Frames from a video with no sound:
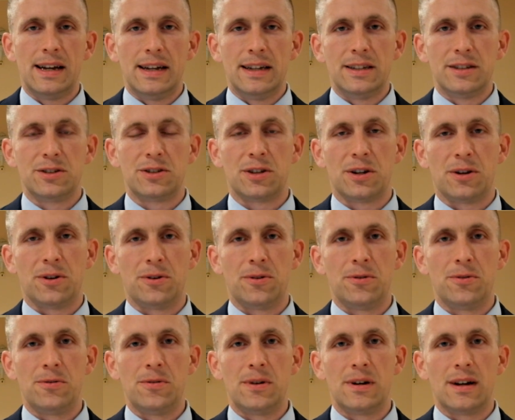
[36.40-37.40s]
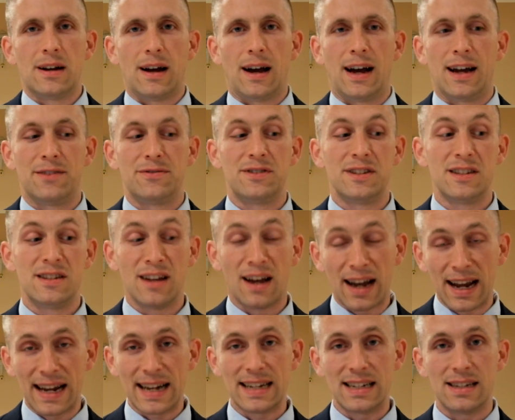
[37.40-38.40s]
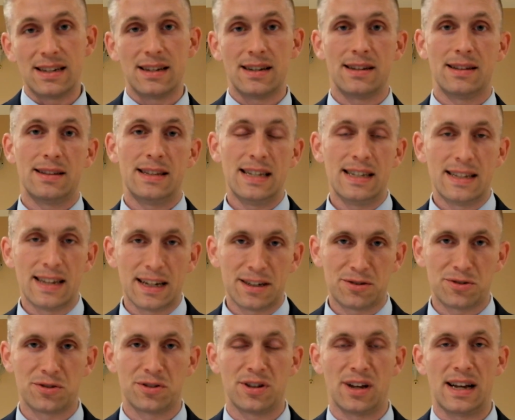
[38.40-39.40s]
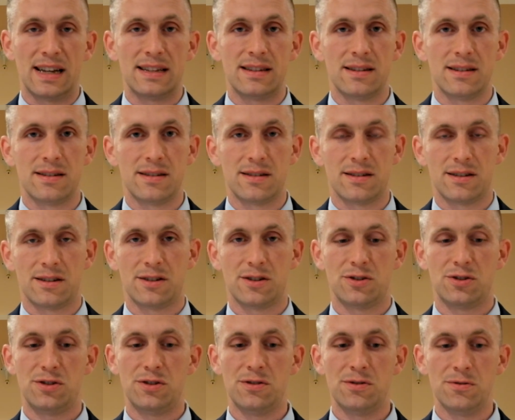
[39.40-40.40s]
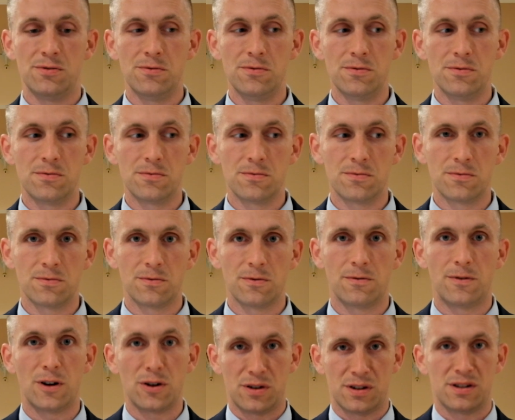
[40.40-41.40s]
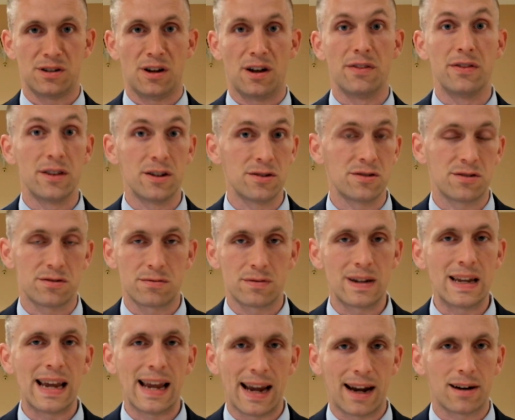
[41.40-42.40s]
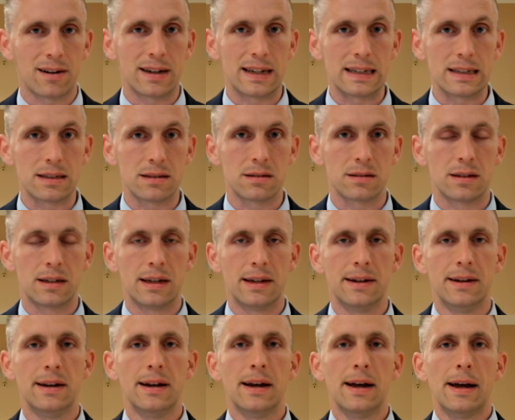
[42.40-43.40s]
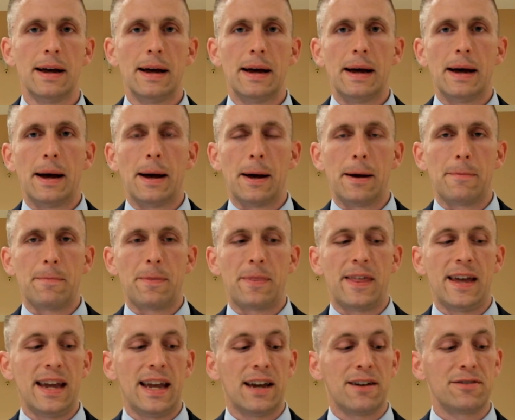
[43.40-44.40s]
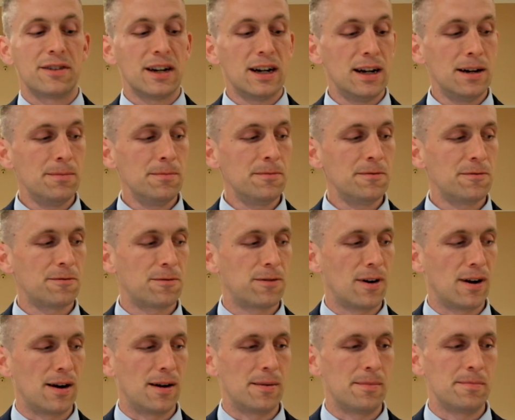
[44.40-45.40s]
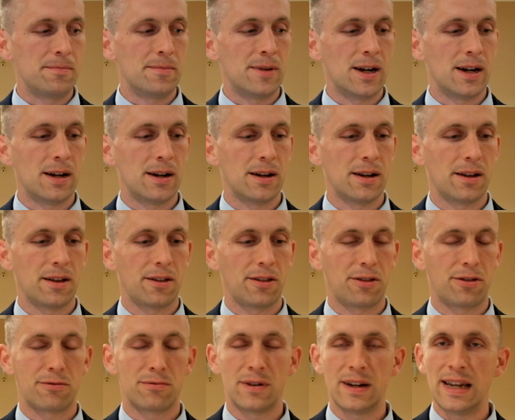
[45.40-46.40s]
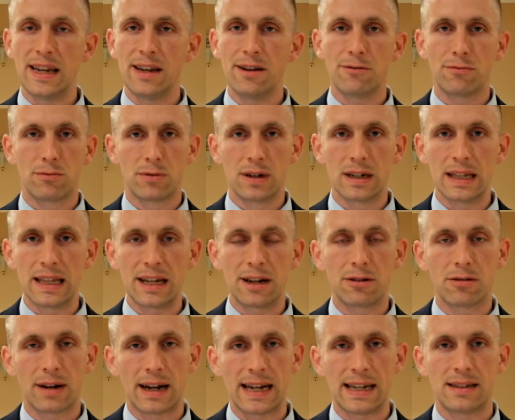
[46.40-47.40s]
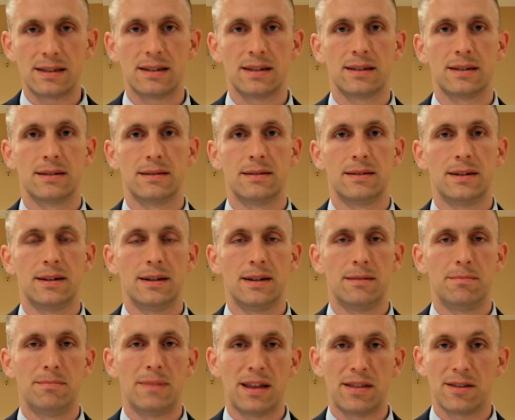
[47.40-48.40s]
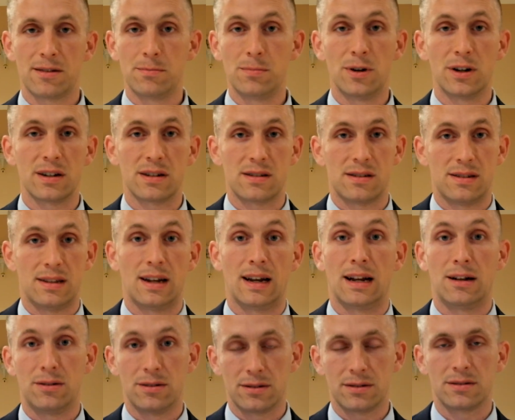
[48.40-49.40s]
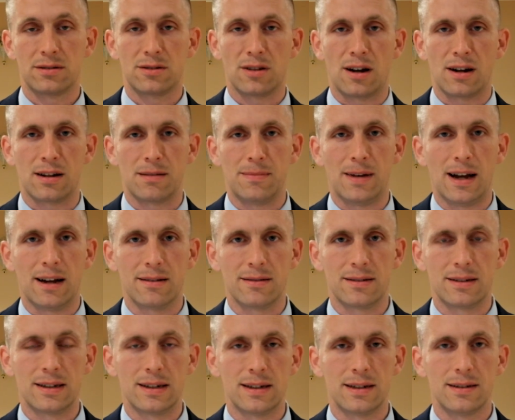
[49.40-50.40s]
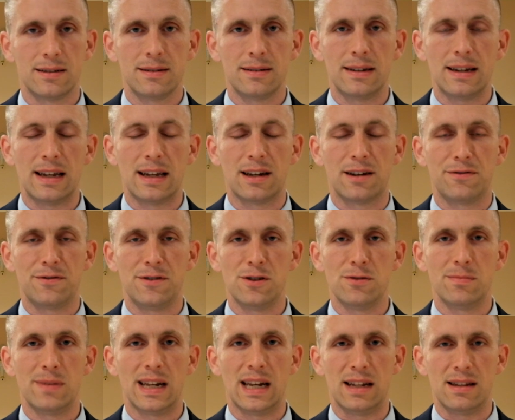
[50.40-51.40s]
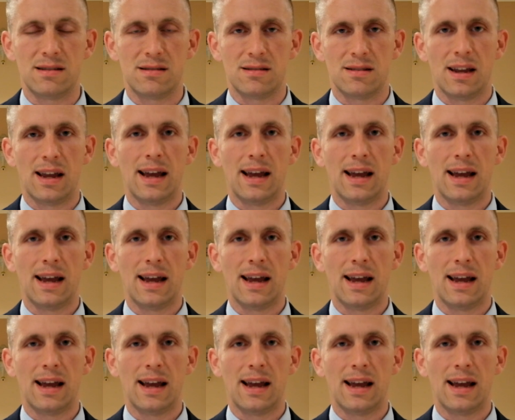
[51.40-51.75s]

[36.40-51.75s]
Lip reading: So I've designed these exercises to focus on those three areas. They have come from three really great method books that I'll talk about in a few minutes.